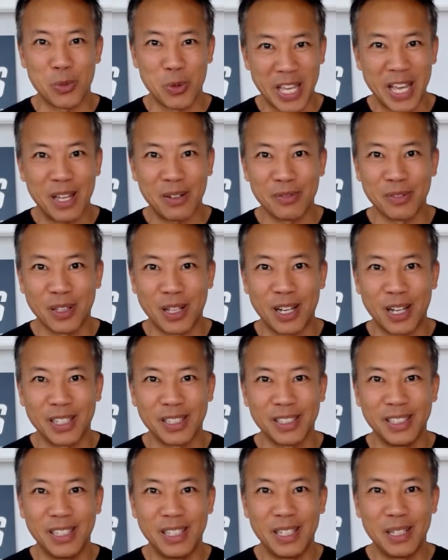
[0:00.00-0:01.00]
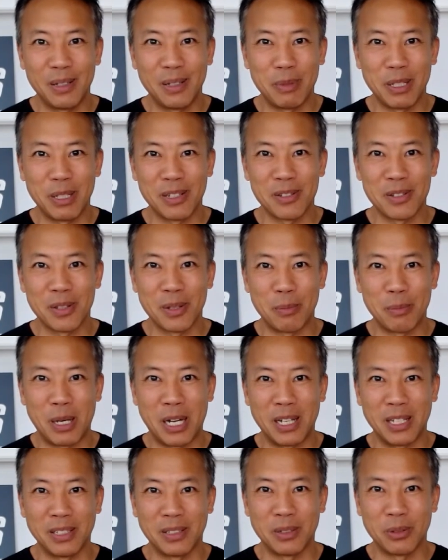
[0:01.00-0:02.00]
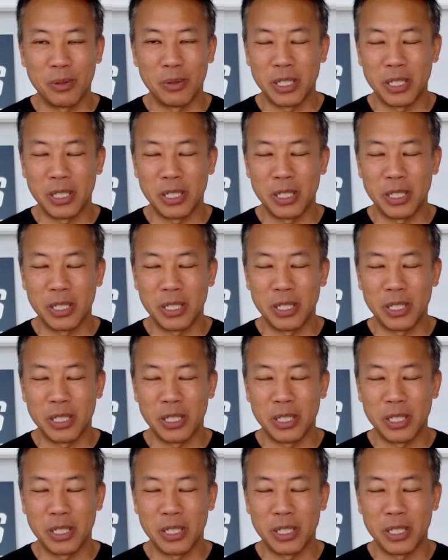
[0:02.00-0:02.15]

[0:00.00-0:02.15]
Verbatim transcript: We can fly because of the mind.